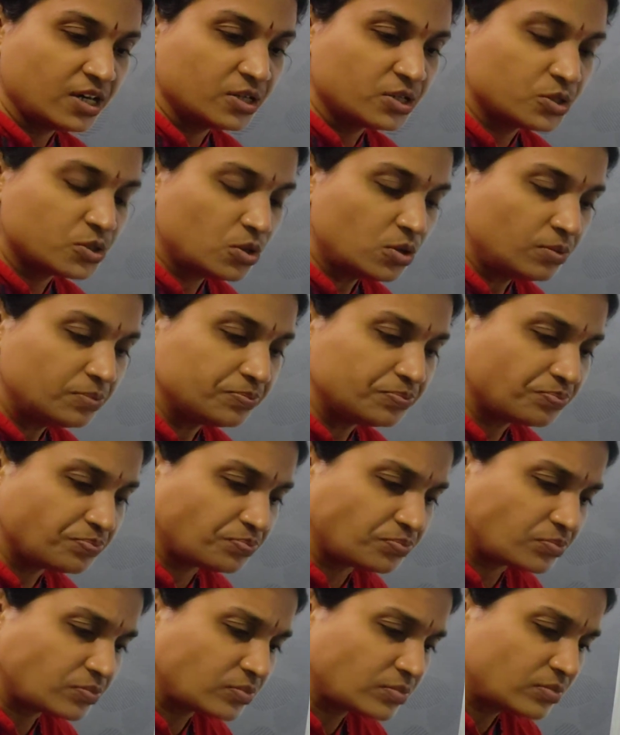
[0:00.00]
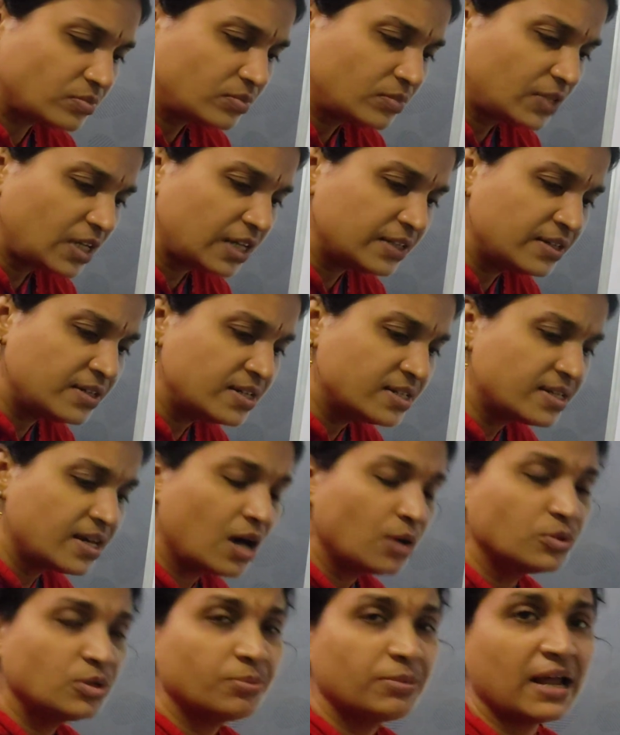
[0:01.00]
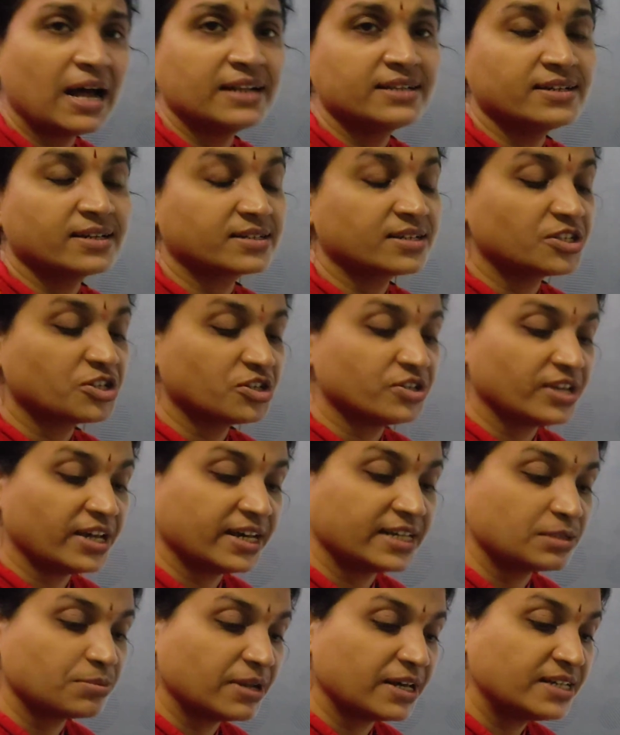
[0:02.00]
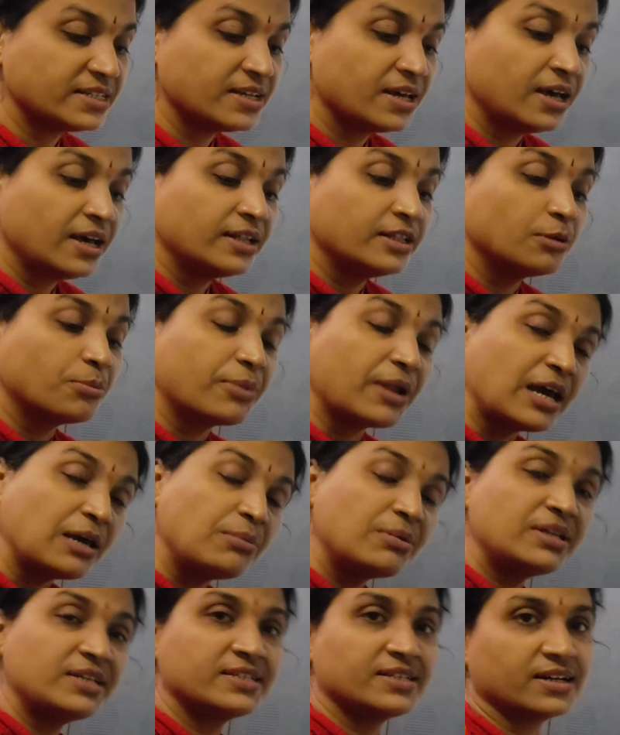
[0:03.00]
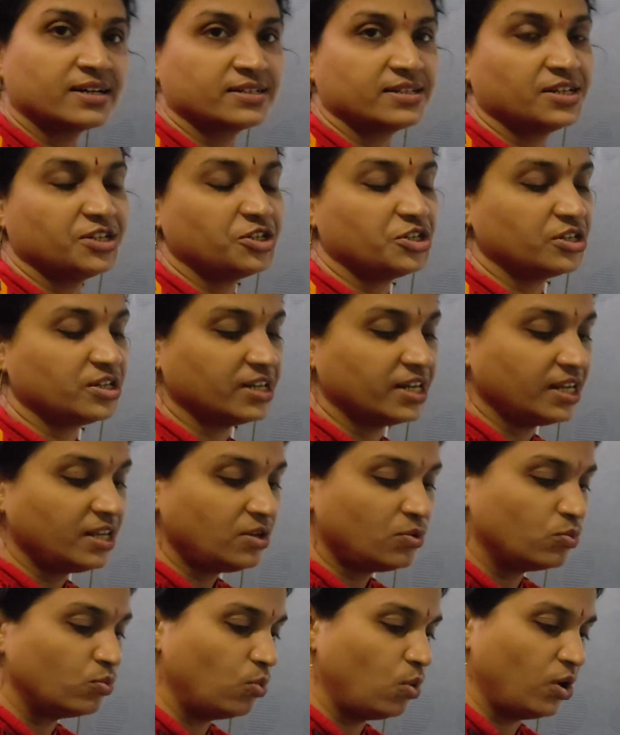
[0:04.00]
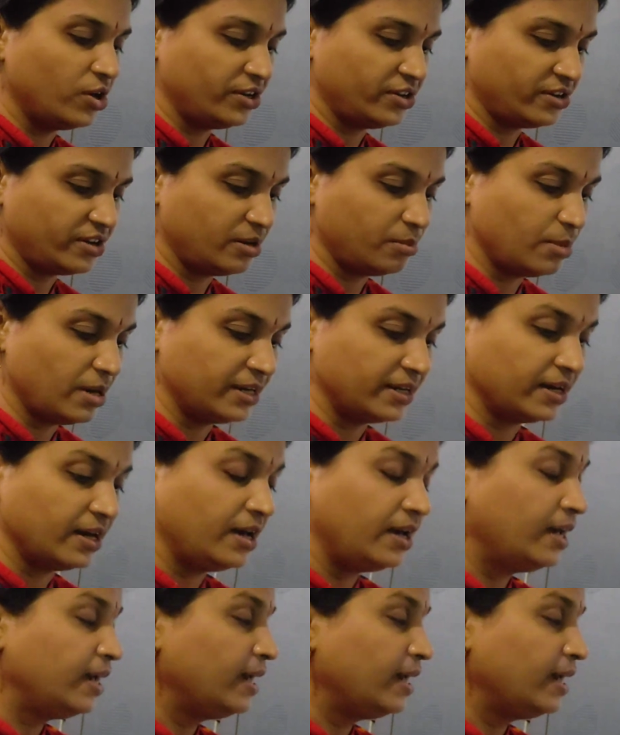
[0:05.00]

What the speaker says: So this is how the plant succession takes place. The primary succession in water and matter.